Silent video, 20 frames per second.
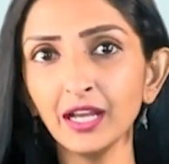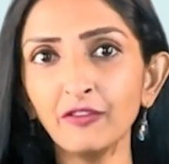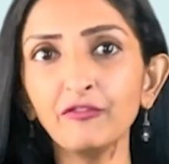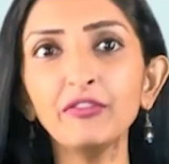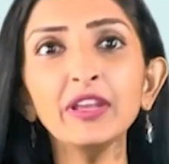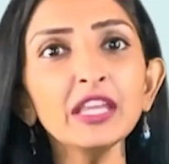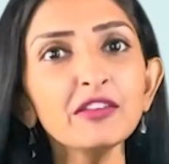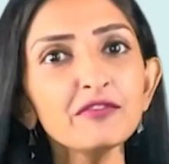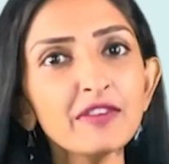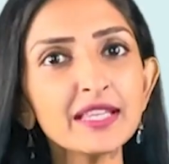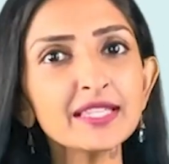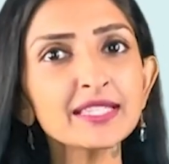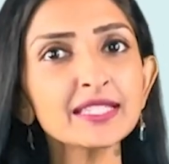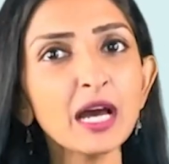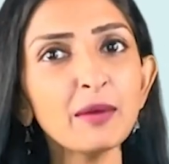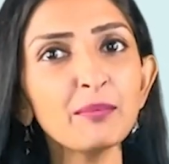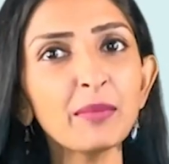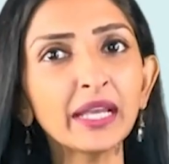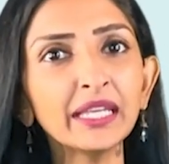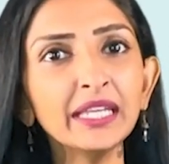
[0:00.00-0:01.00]
We invest
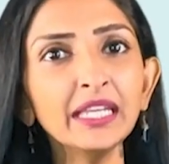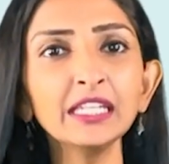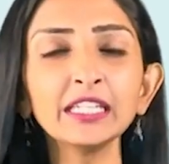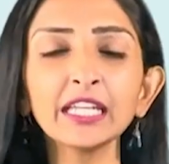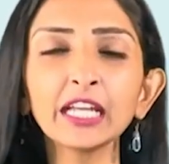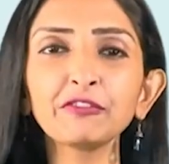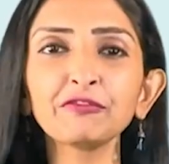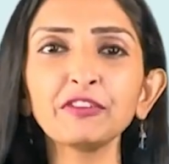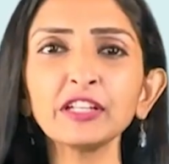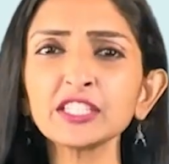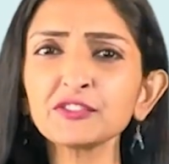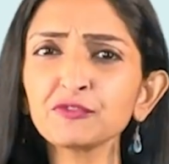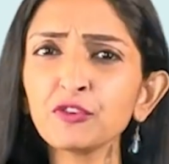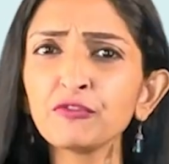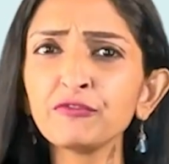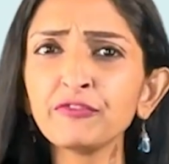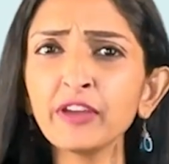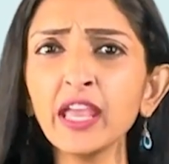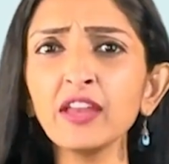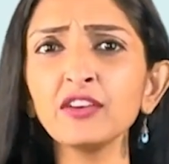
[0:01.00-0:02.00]
our money in debt funds
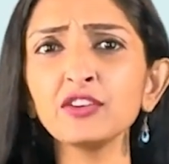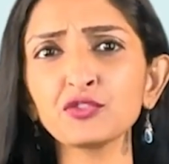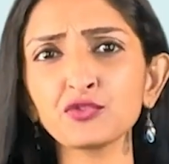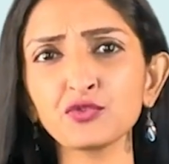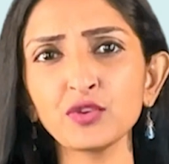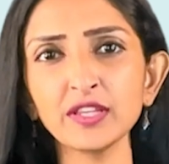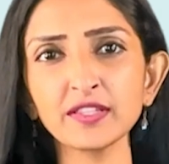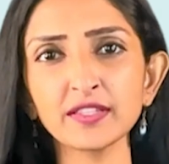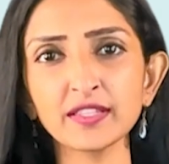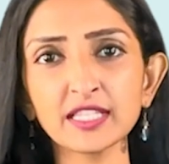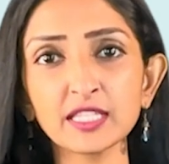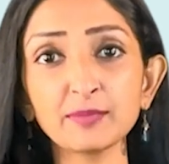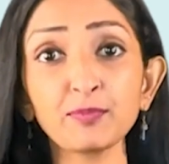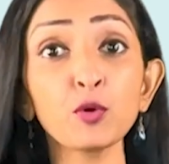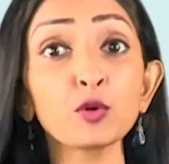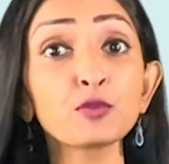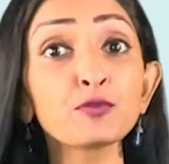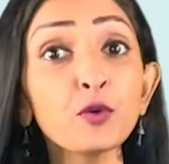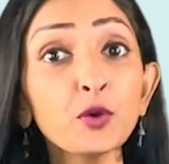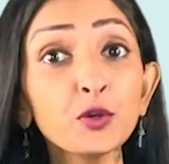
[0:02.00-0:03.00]
for various reasons:
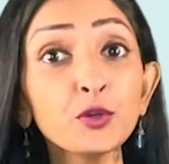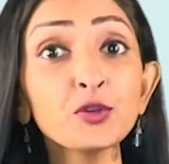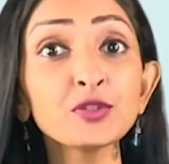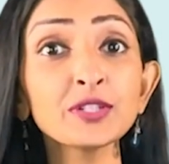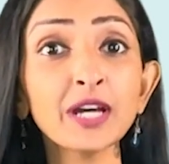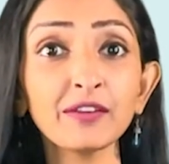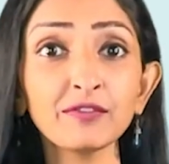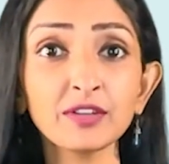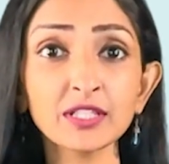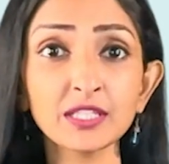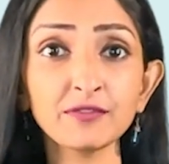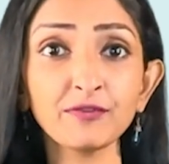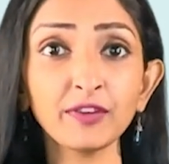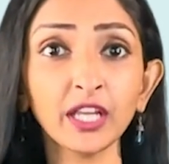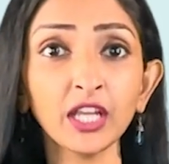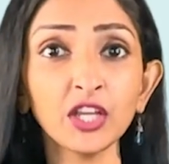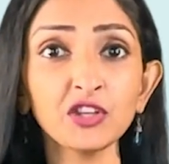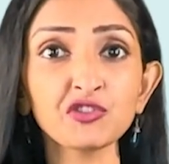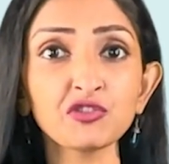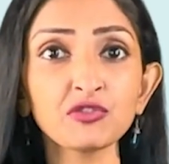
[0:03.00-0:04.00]
portfolio
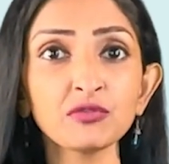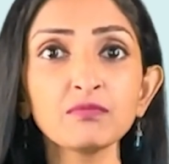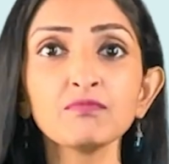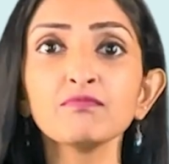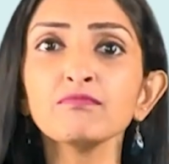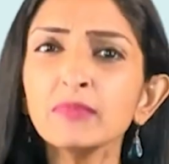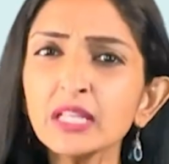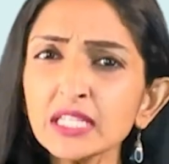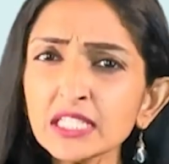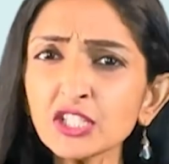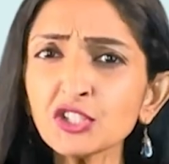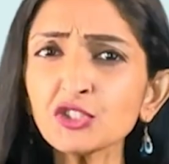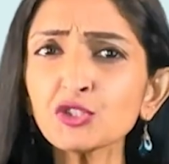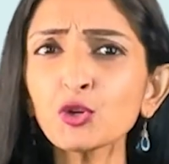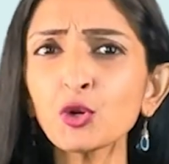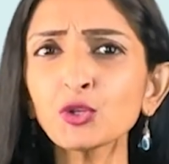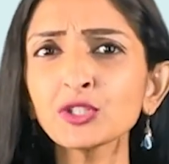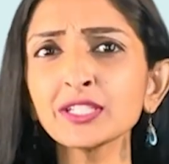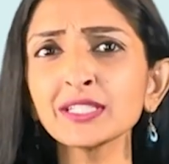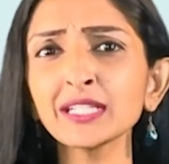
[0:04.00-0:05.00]
diversification, meeting
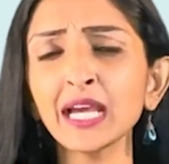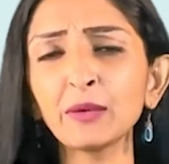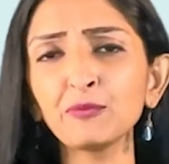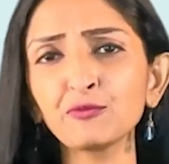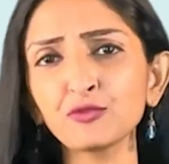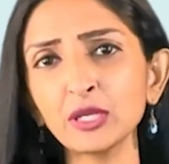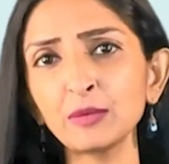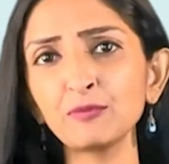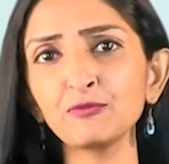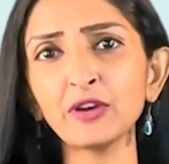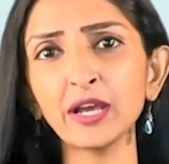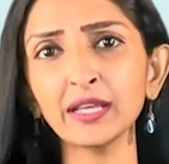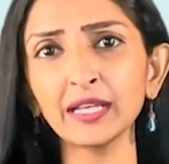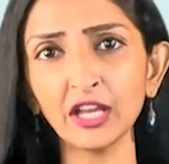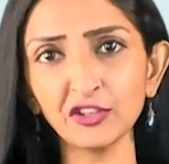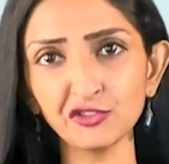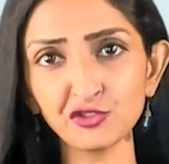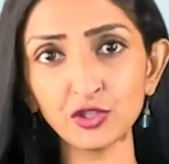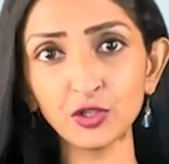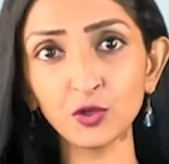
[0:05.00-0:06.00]
shorter time frame
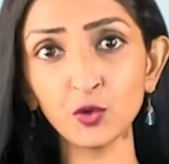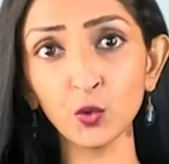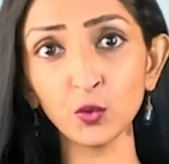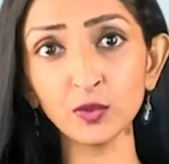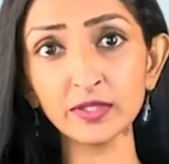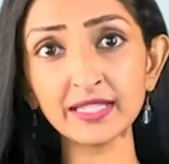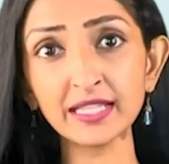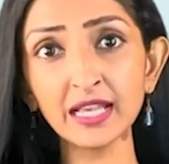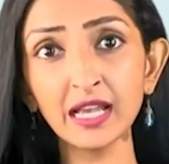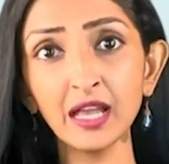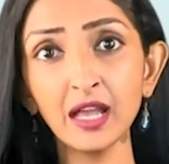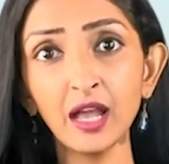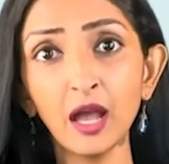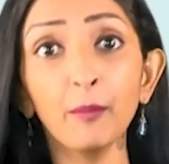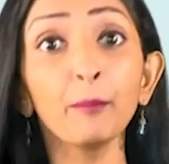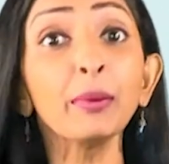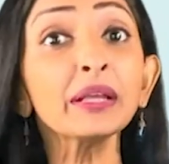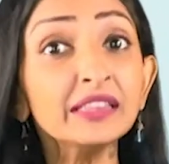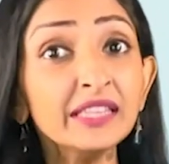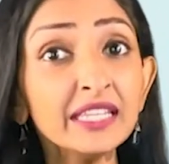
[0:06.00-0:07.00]
financial goals.
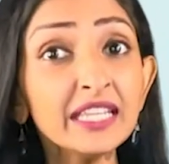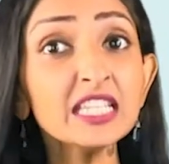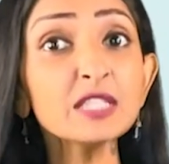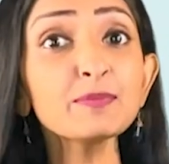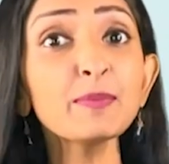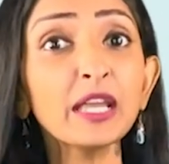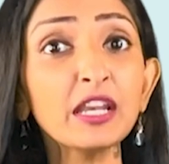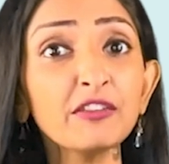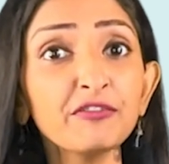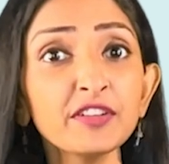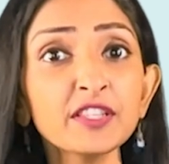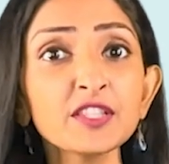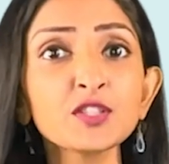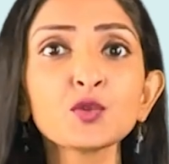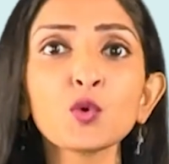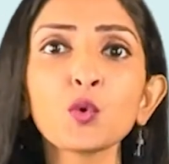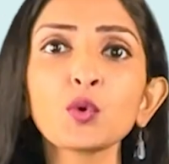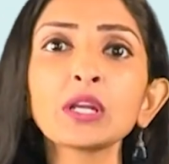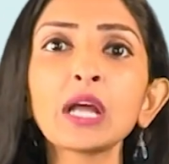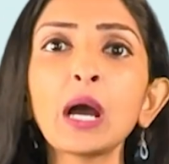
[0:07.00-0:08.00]
But these benefits
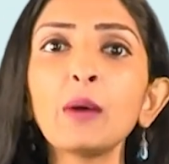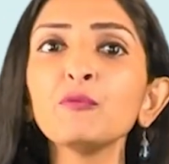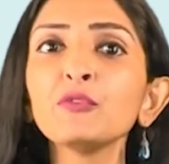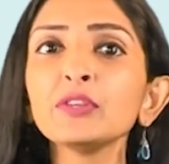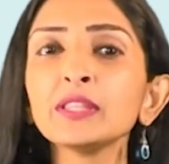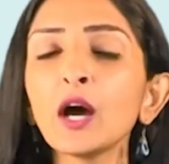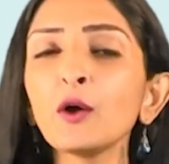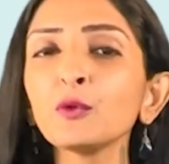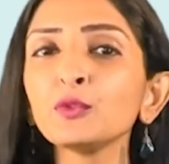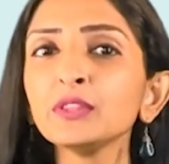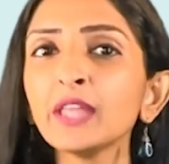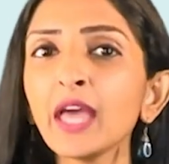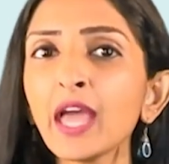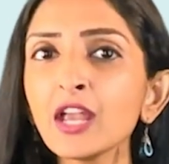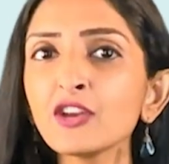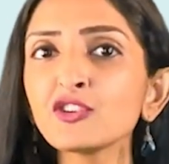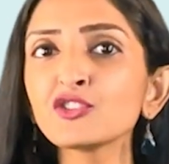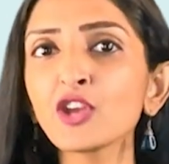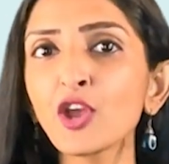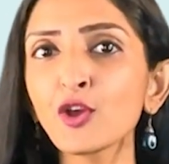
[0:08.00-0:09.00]
don't come without
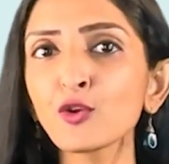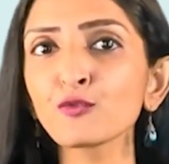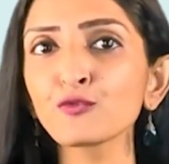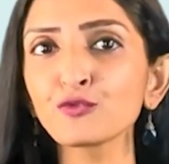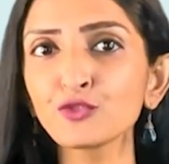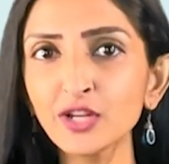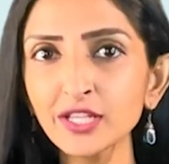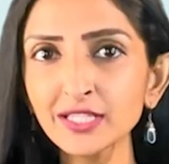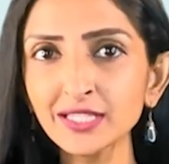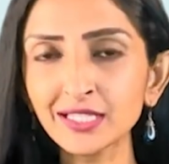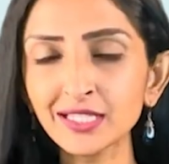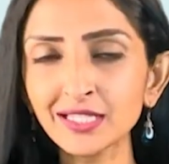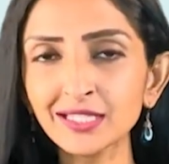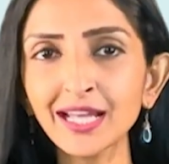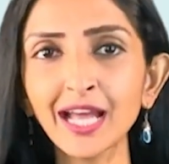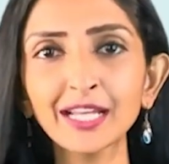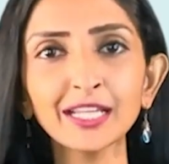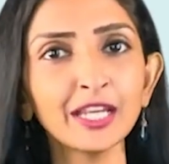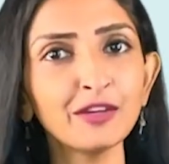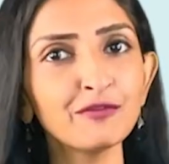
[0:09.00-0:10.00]
their share of risks
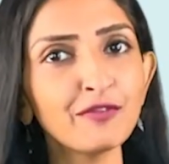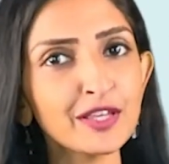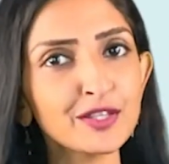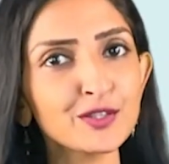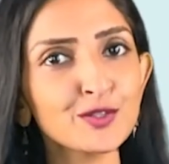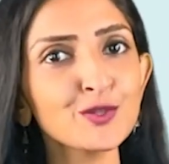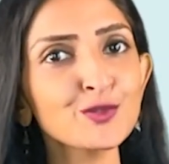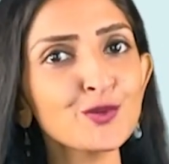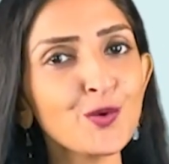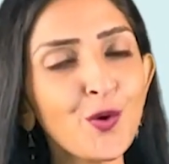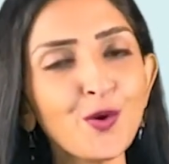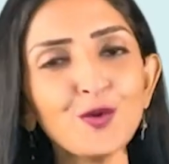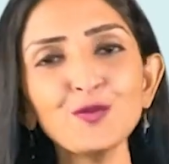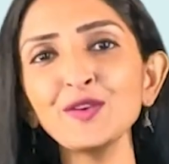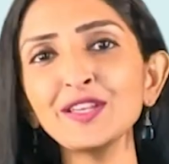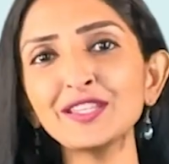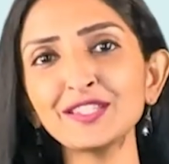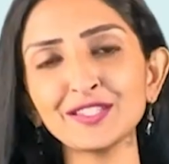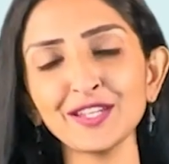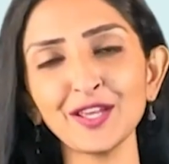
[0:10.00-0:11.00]
that investors
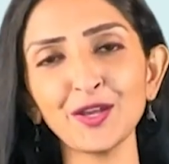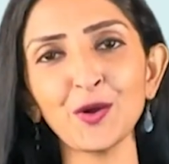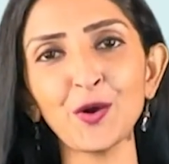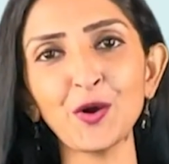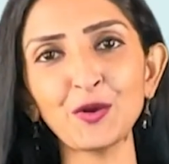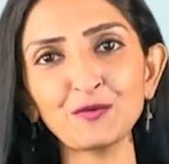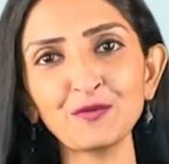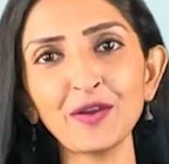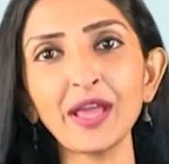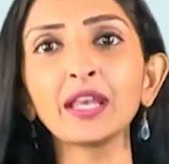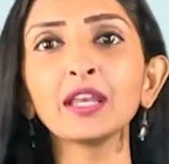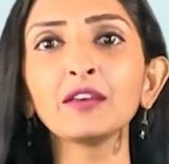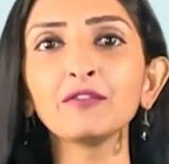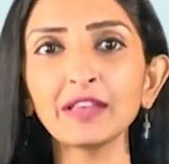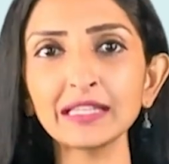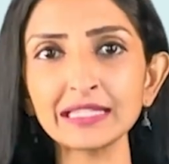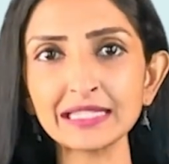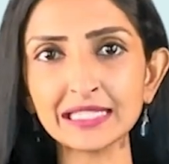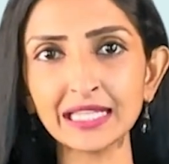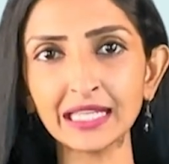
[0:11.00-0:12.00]
always take on when
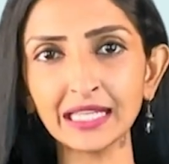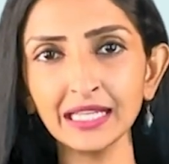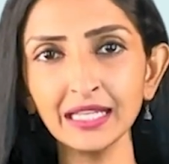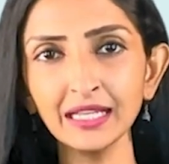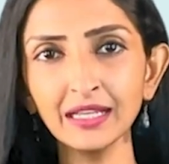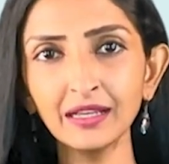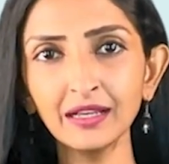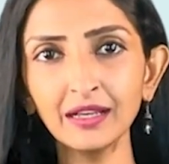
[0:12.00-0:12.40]
investing.